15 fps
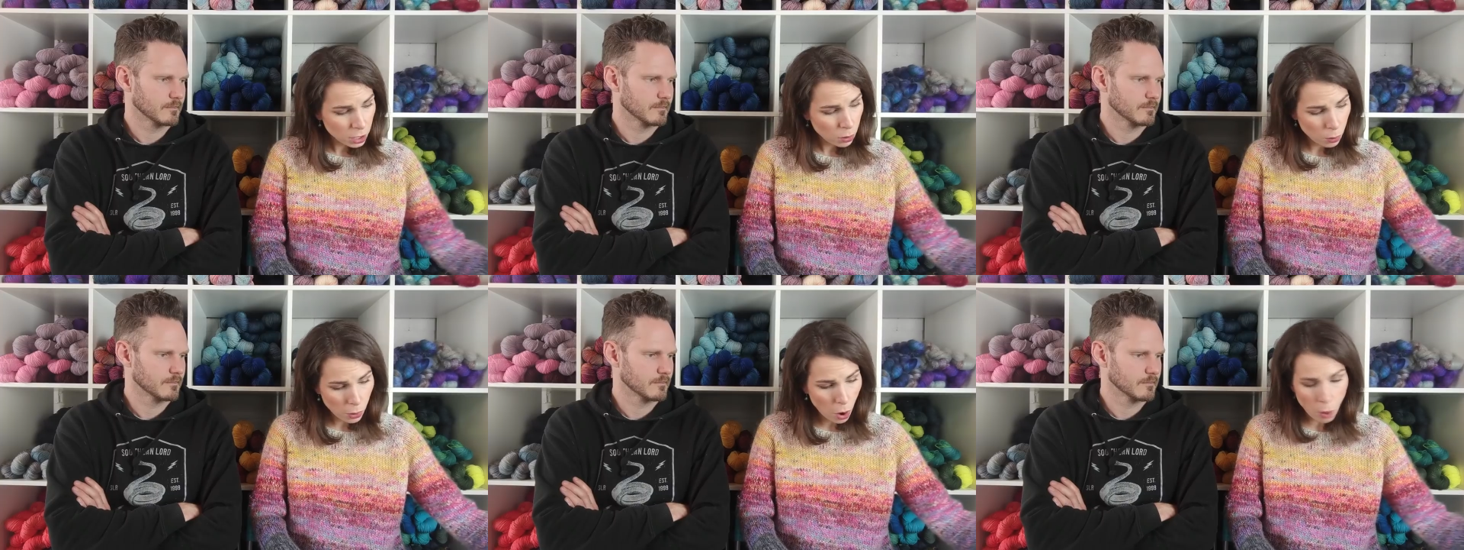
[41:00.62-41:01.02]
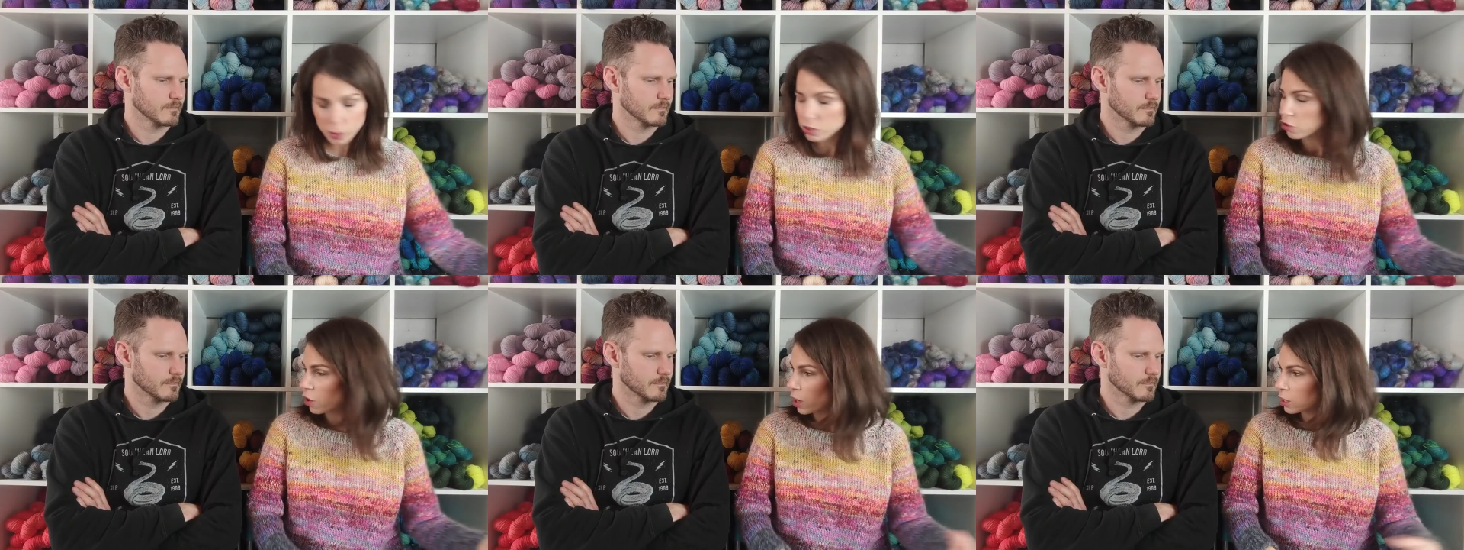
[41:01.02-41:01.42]
Speaker 1: you know we're
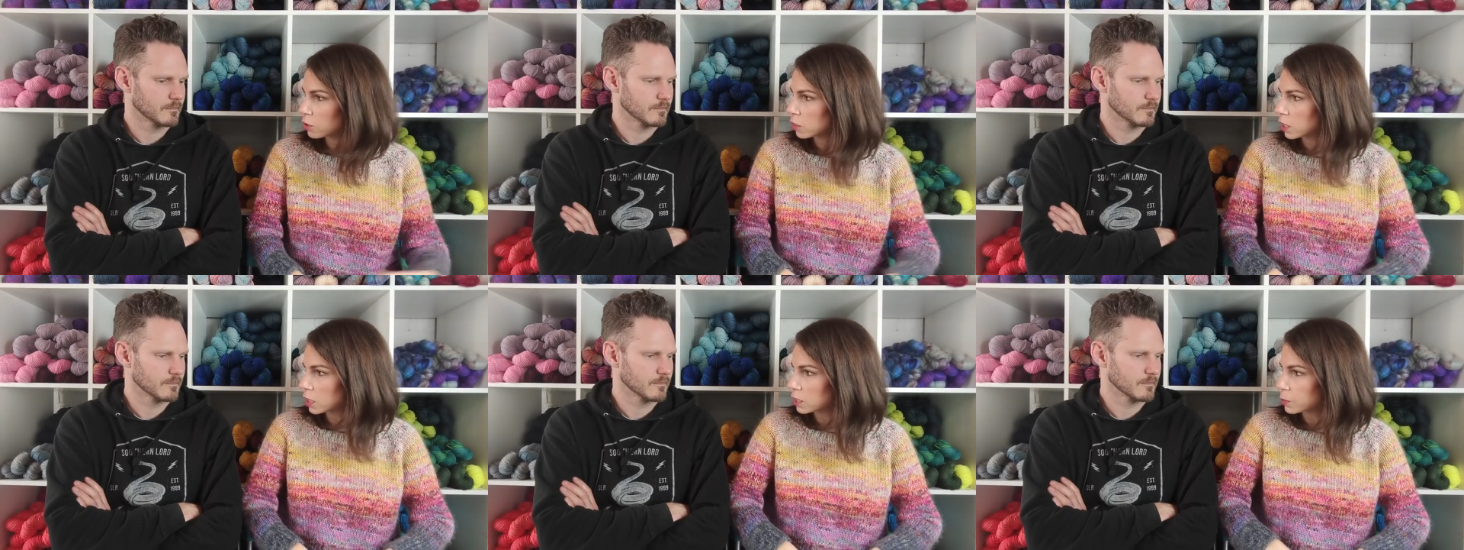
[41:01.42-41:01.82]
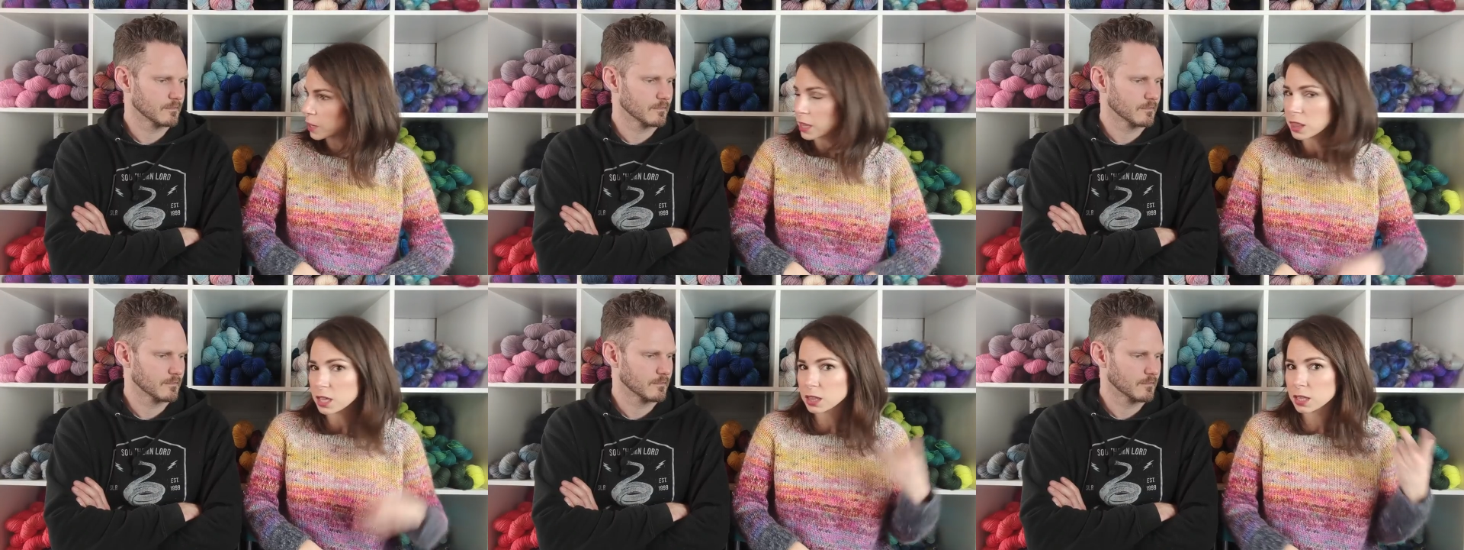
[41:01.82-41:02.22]
always trying new things,
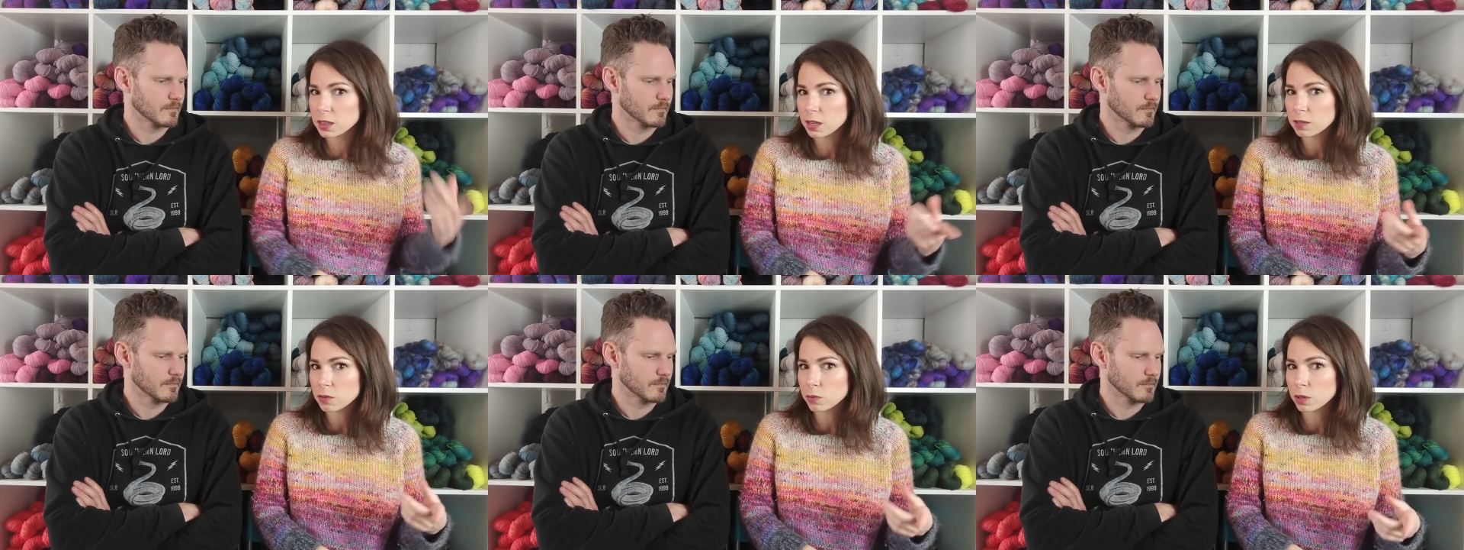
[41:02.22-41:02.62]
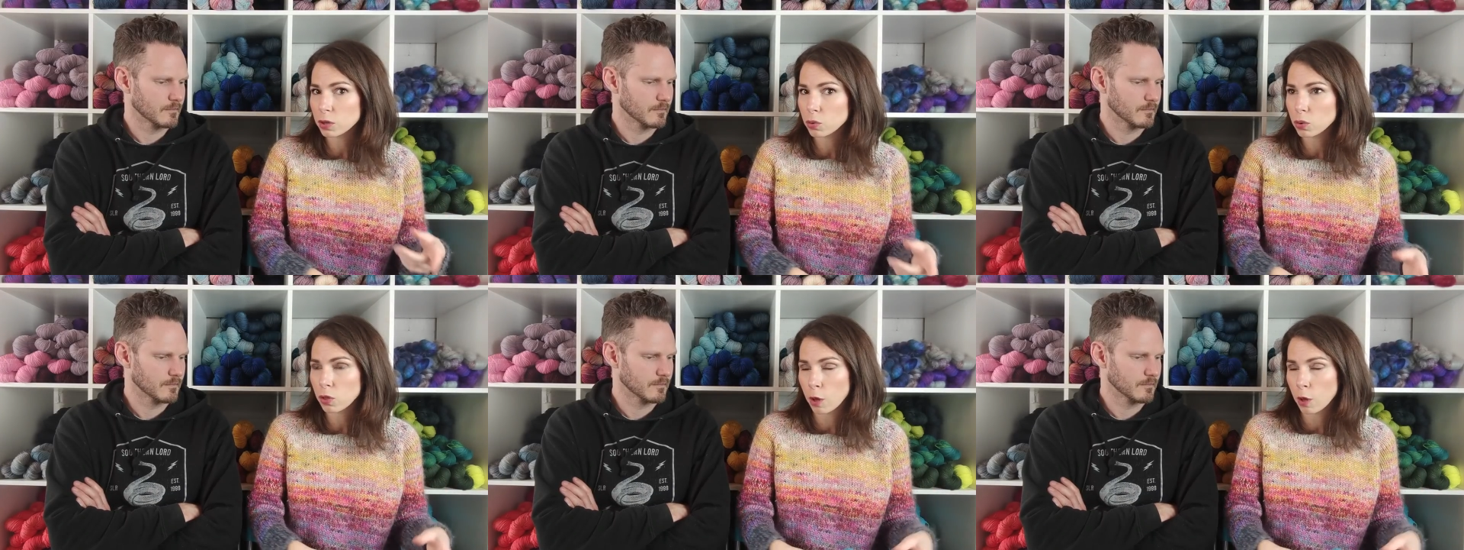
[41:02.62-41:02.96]
but I think that that's a really